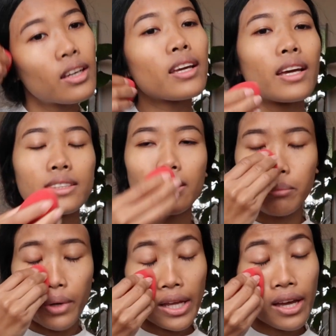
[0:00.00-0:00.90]
get some
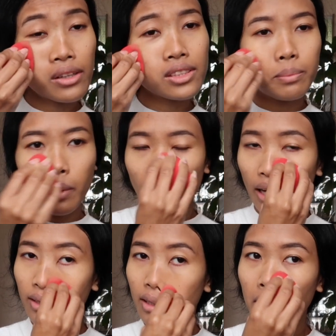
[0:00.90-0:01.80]
breakouts. But
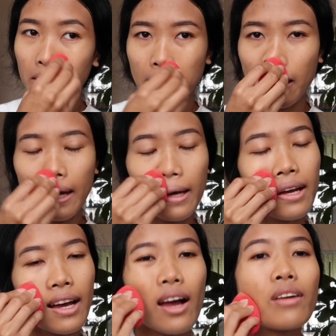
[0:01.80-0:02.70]
other than that,
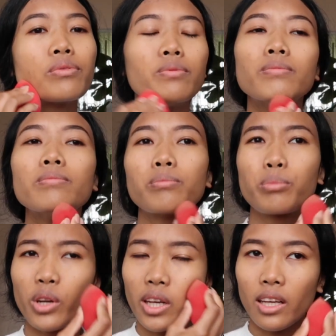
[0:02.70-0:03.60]
I have
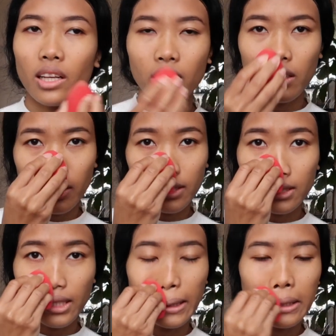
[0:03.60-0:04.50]
pretty clear
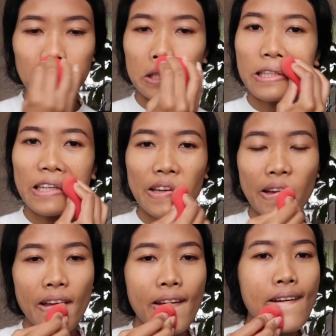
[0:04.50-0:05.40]
skin usually,
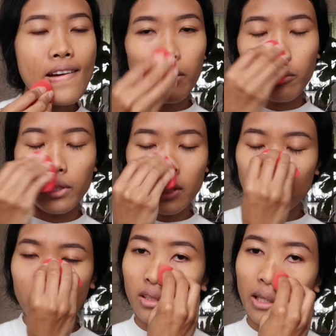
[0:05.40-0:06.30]

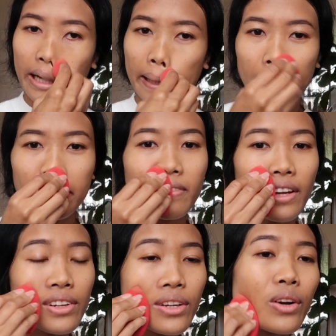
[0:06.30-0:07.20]
which I am
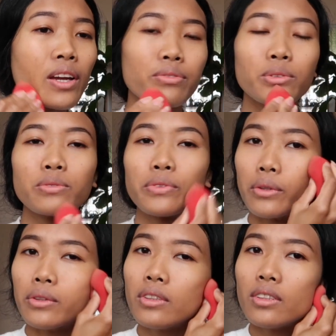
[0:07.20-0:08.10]
very grateful
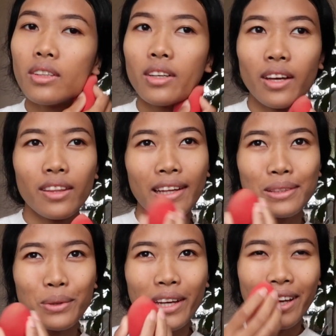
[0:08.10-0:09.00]
for.
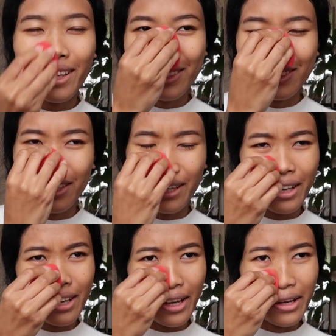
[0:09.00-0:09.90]
That's why I guess
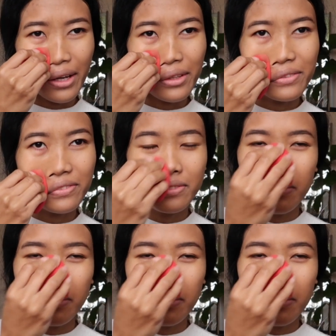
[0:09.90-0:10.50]
like I kind of